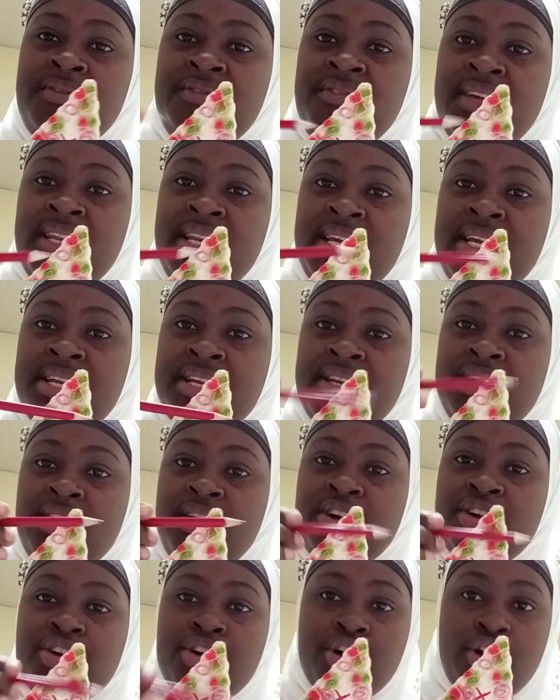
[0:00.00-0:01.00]
fill in
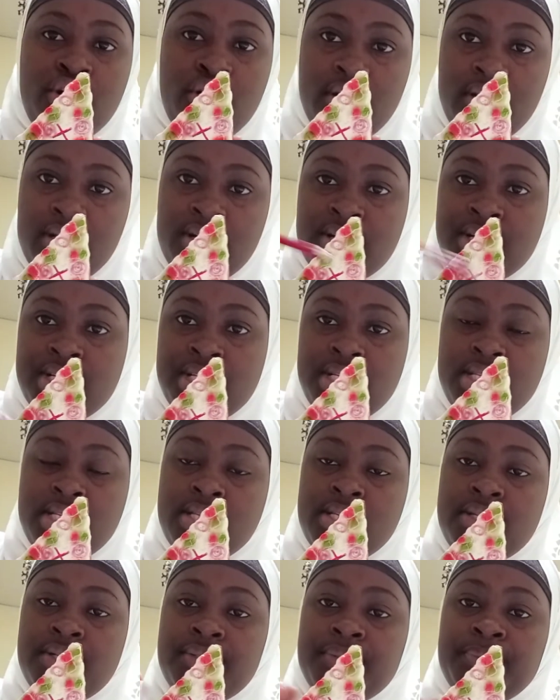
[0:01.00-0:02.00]
her
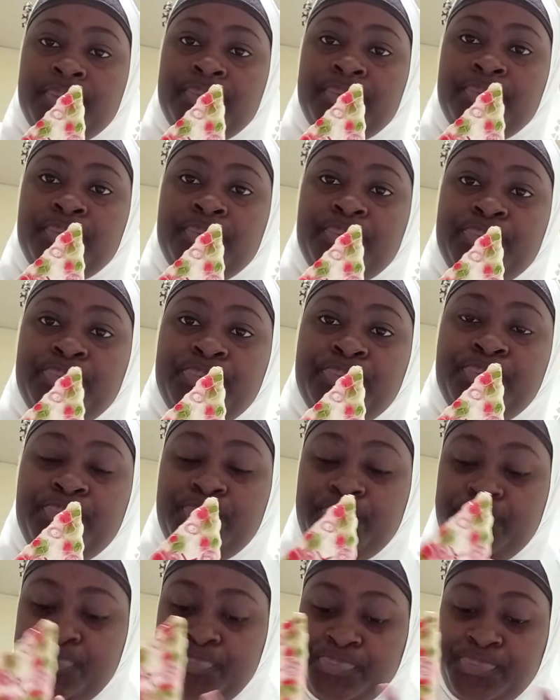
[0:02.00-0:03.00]
colors.
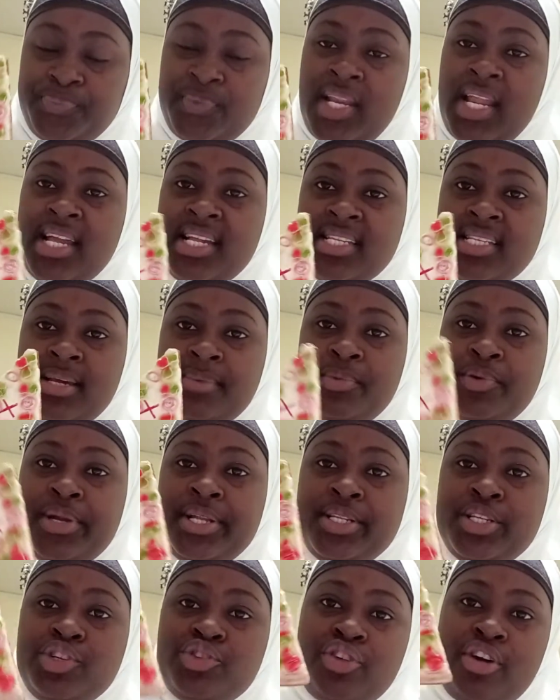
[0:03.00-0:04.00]
Mm-hmm. So I'm
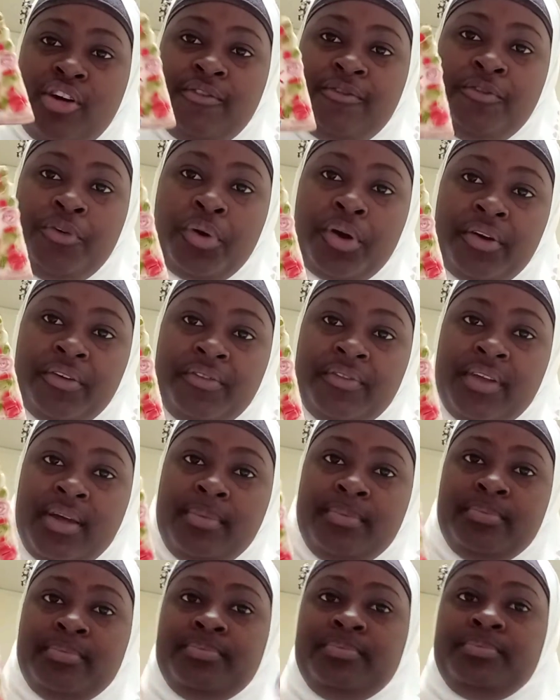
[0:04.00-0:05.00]
going to draw four of them.